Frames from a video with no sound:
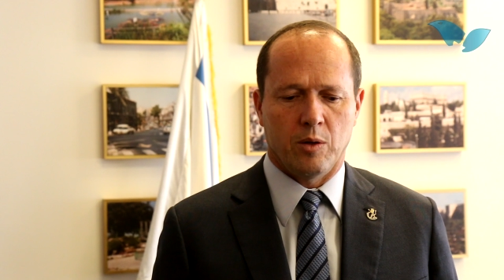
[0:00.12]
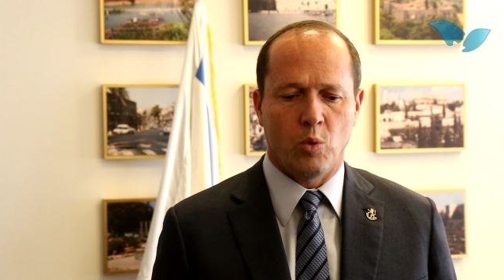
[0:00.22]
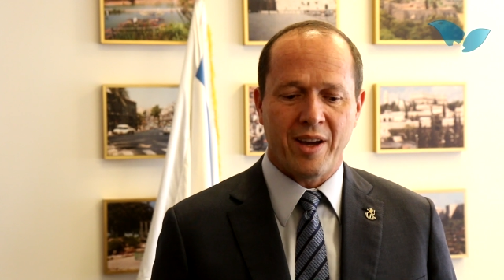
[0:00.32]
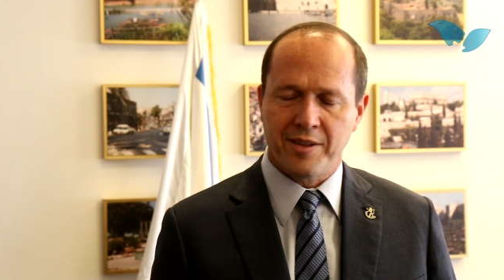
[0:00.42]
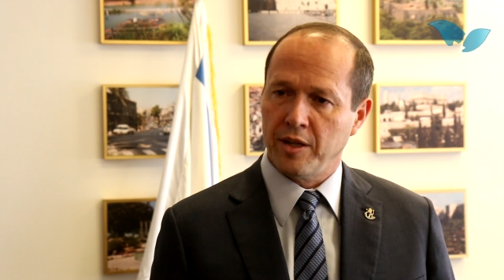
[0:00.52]

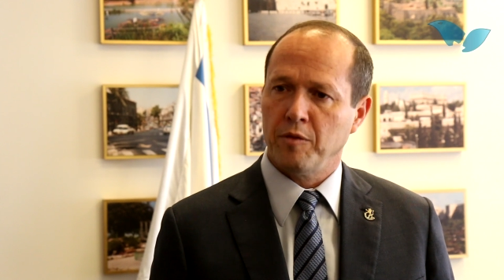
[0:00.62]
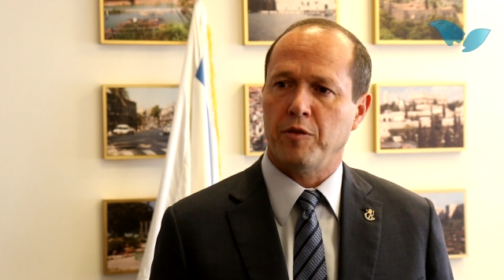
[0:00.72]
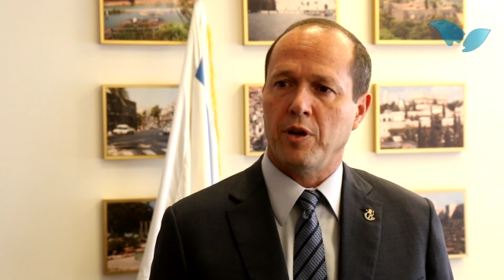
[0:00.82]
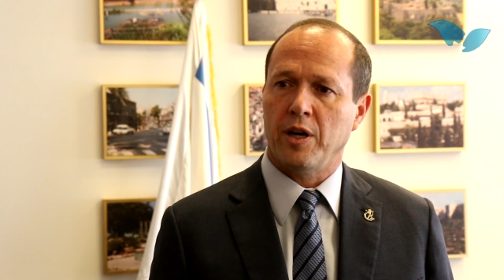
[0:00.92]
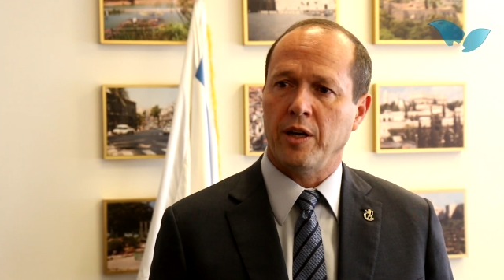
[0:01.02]
We
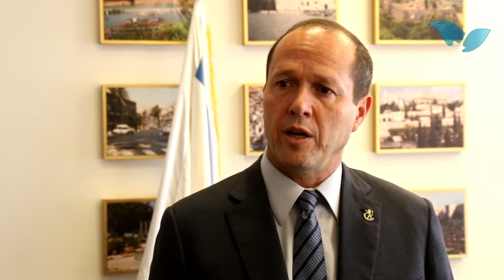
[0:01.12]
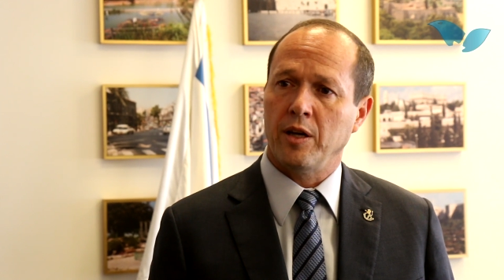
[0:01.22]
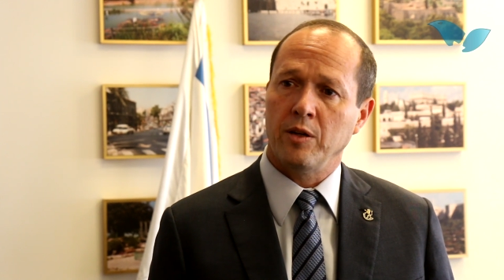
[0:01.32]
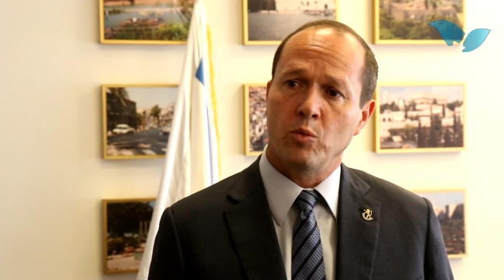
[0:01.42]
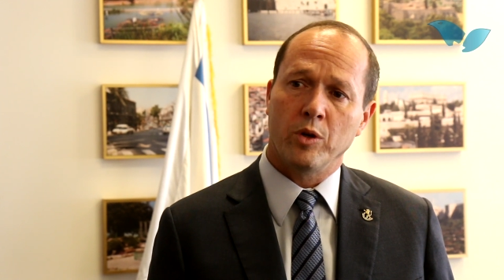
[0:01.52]
identify,
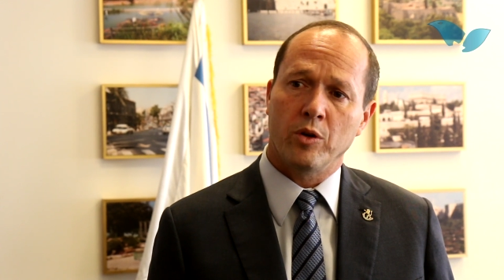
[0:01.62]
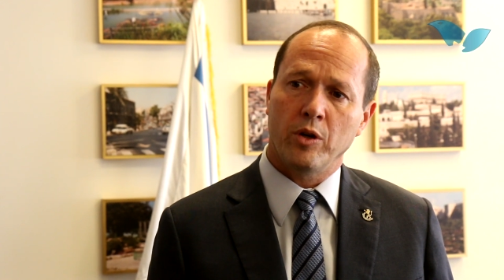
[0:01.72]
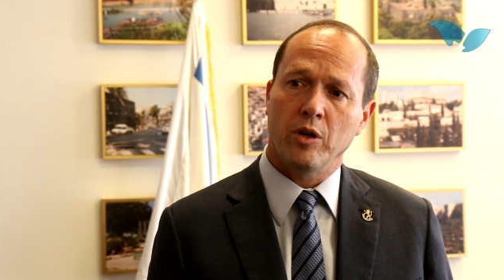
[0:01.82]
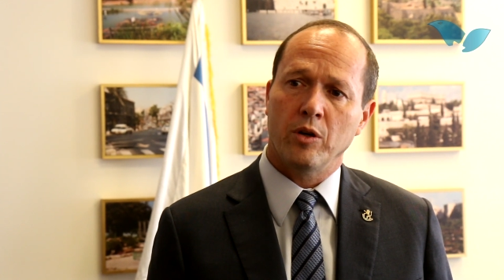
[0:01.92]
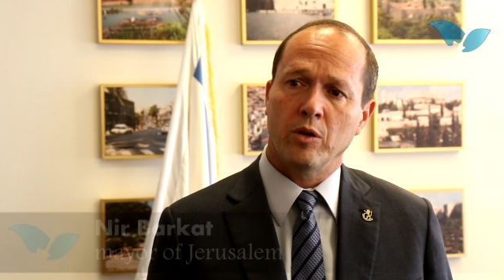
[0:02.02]
and we are
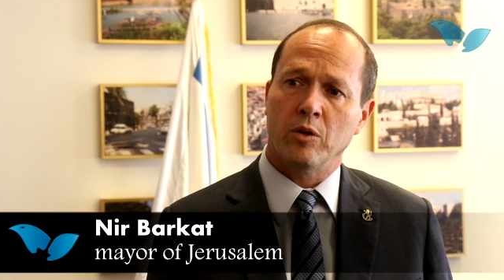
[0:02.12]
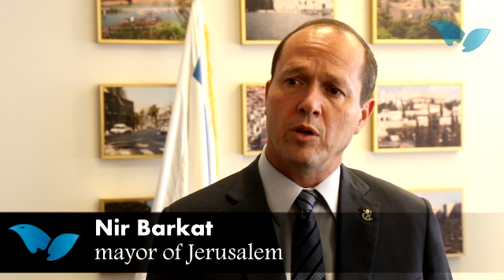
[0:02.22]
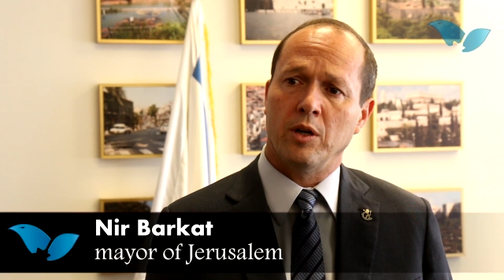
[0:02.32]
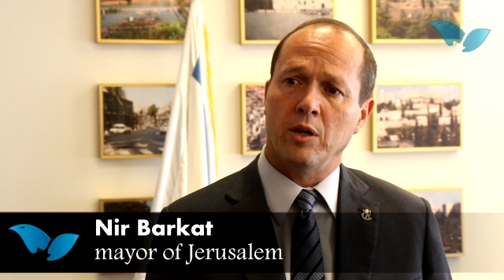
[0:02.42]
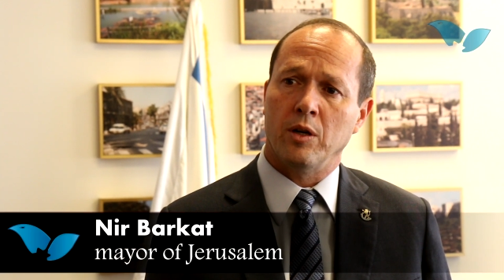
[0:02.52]
here
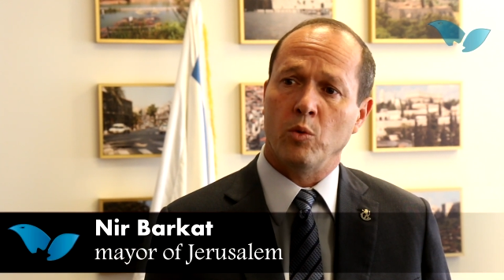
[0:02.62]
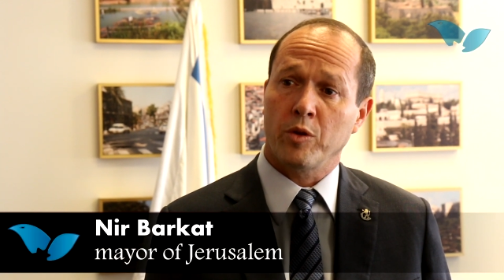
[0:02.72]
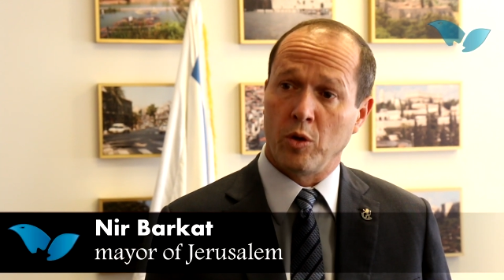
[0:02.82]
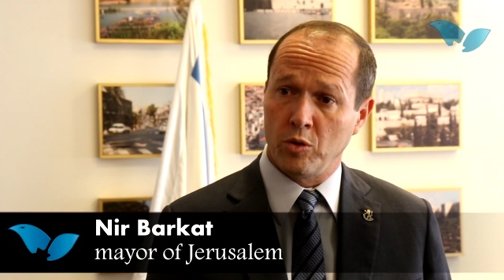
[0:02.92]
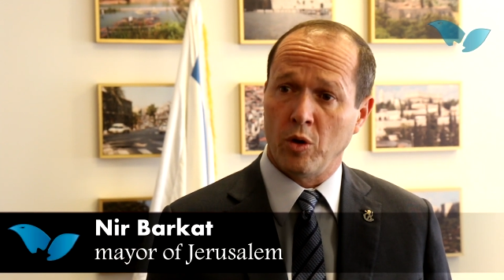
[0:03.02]

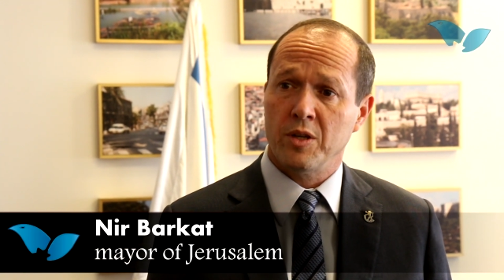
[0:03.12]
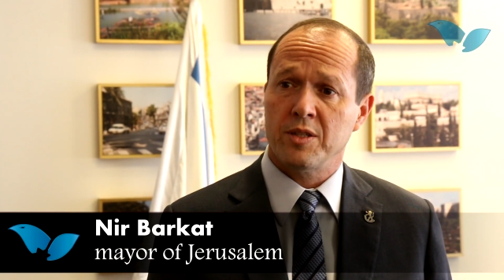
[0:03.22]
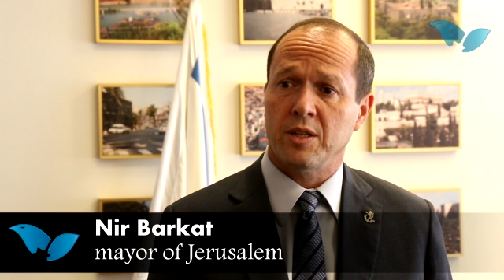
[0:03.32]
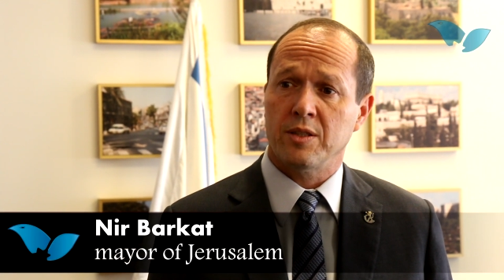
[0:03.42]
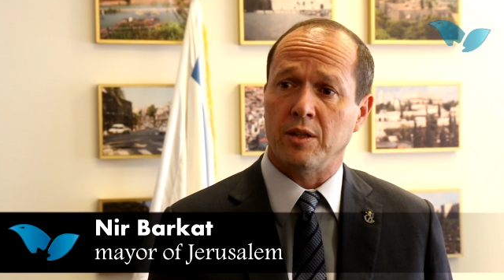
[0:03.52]
with
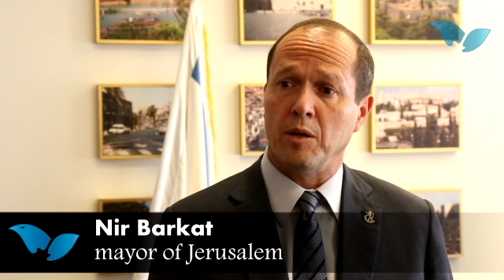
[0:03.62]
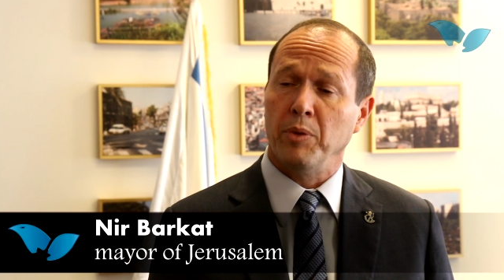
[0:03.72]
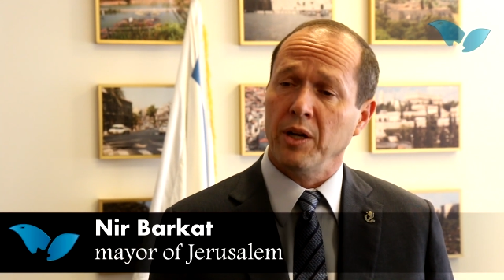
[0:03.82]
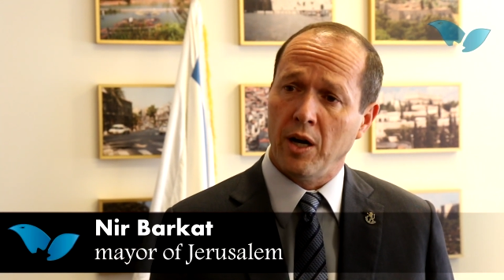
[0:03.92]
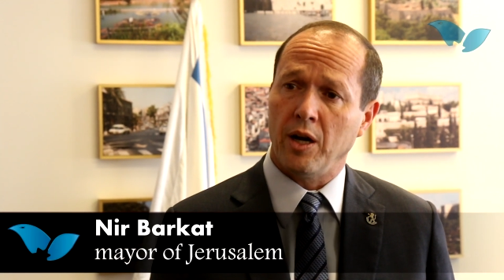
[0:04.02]
condolences and a
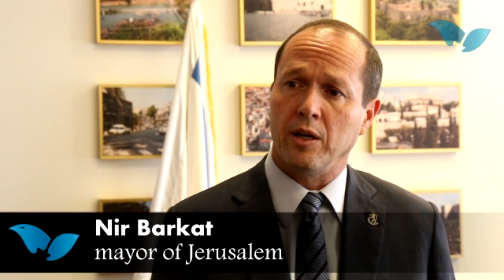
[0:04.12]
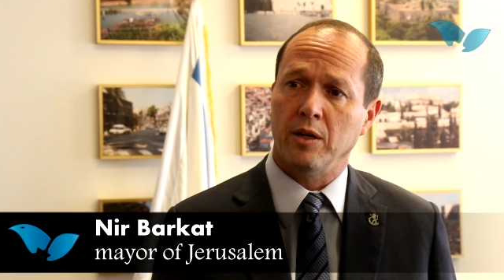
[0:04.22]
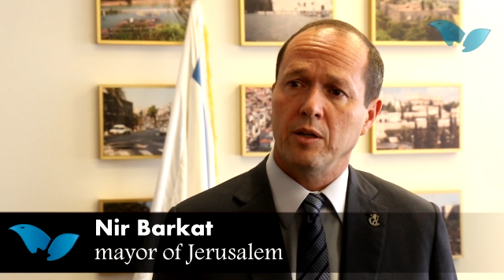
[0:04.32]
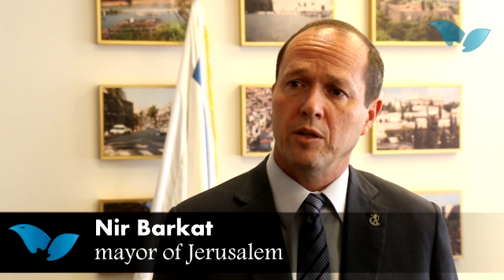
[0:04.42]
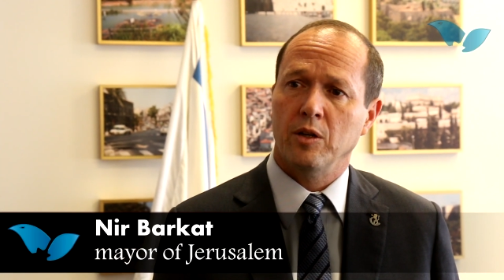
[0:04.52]
big hug
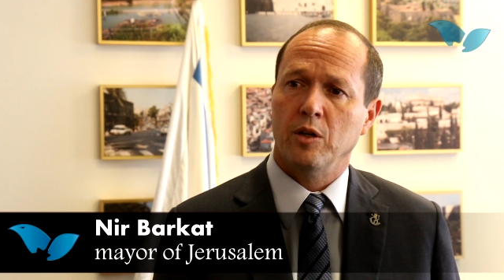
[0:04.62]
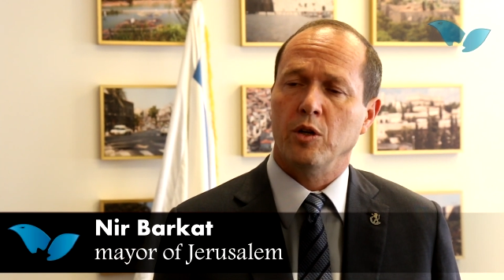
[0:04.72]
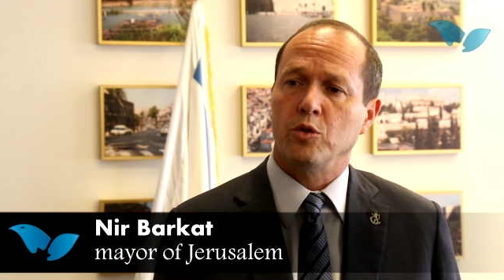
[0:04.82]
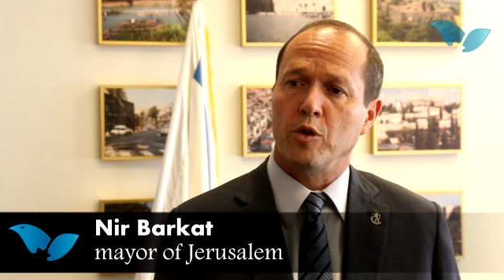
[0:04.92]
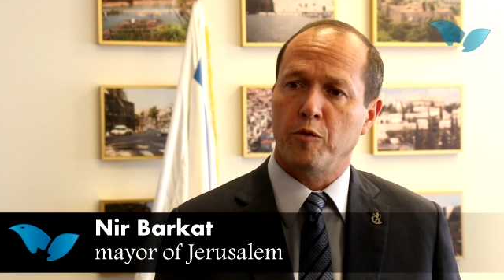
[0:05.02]

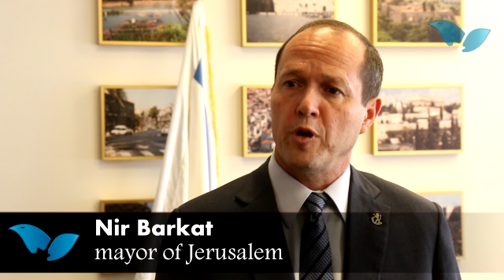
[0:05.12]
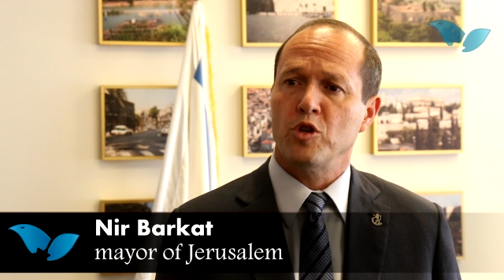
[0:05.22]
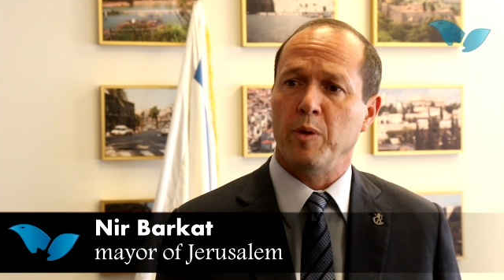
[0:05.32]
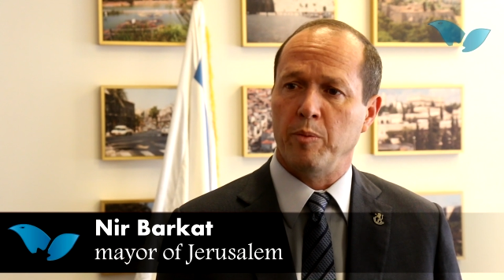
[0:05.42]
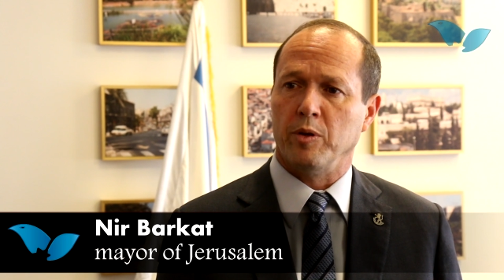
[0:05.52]
to the
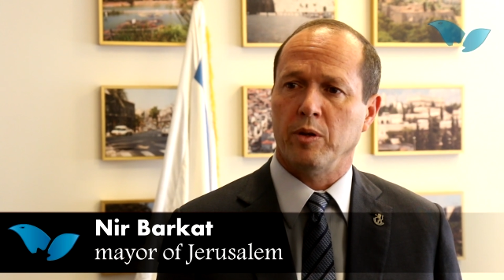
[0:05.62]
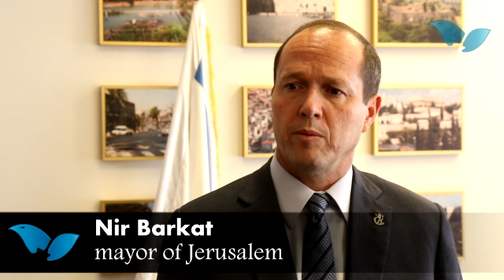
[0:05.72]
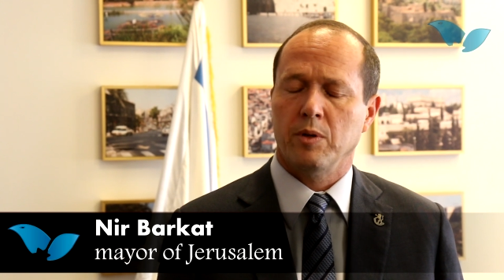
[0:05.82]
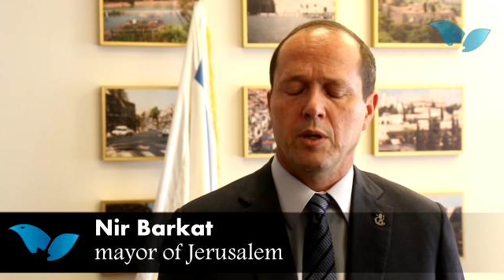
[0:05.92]
French people